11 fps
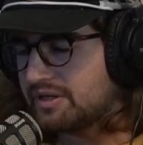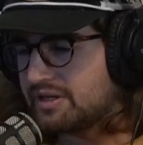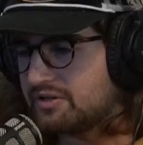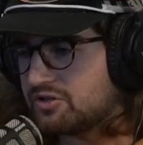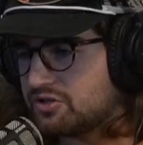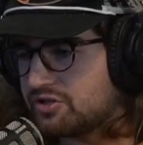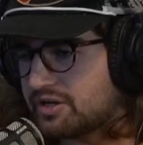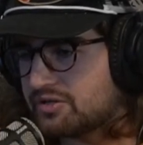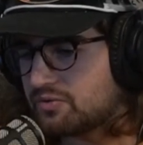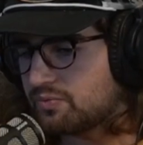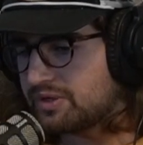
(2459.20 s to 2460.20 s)
I think he just
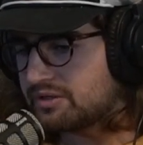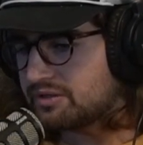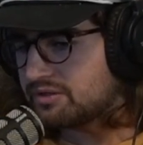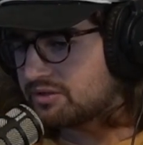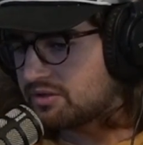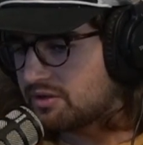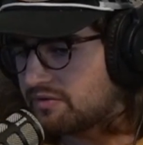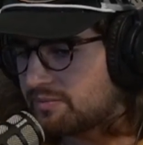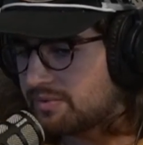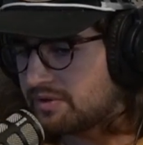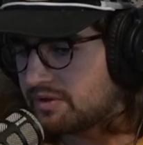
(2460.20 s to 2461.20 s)
checks their wings and
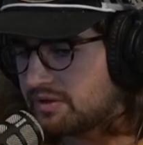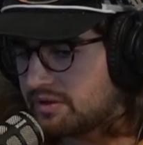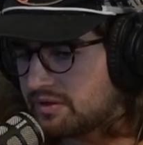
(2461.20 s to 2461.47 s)
stuff, but